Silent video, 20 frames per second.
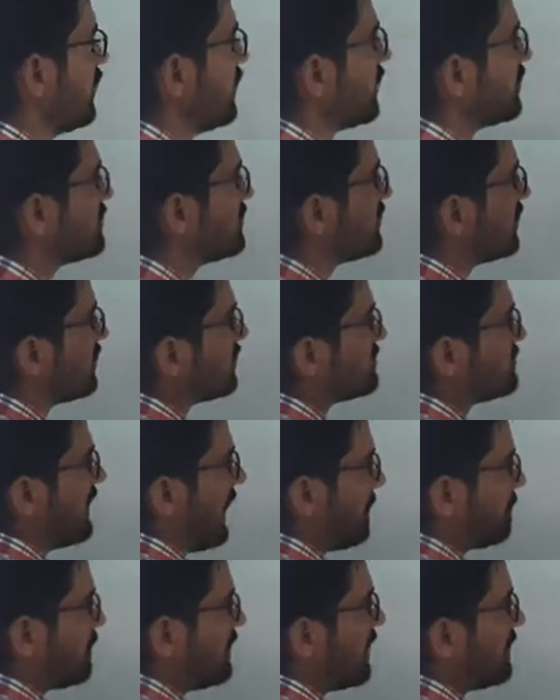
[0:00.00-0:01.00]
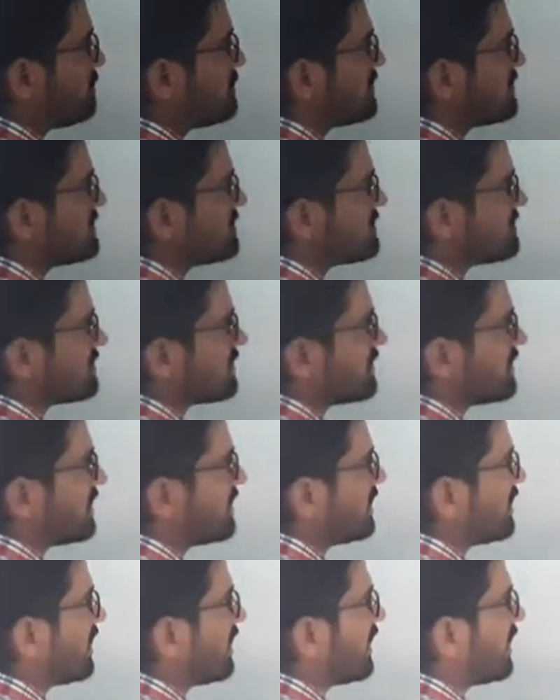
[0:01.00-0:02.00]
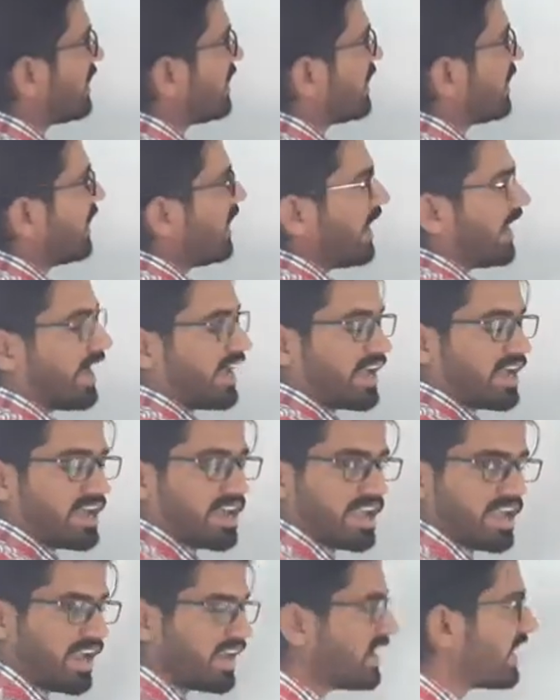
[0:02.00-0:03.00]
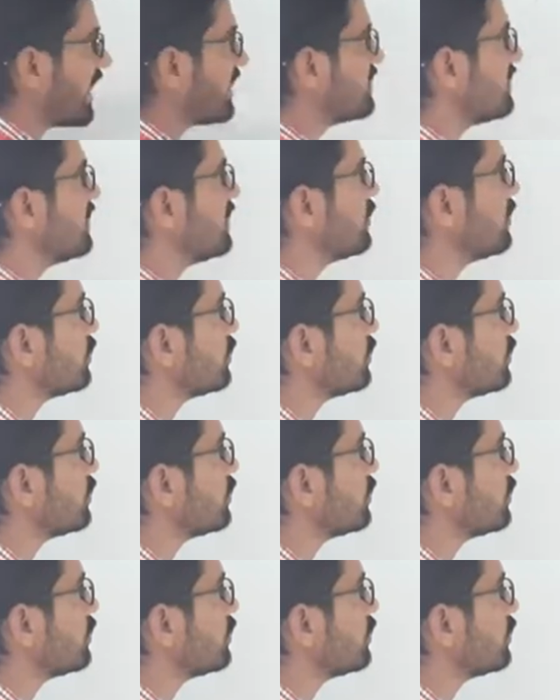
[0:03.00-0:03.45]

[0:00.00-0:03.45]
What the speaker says: the septal abscess, and I think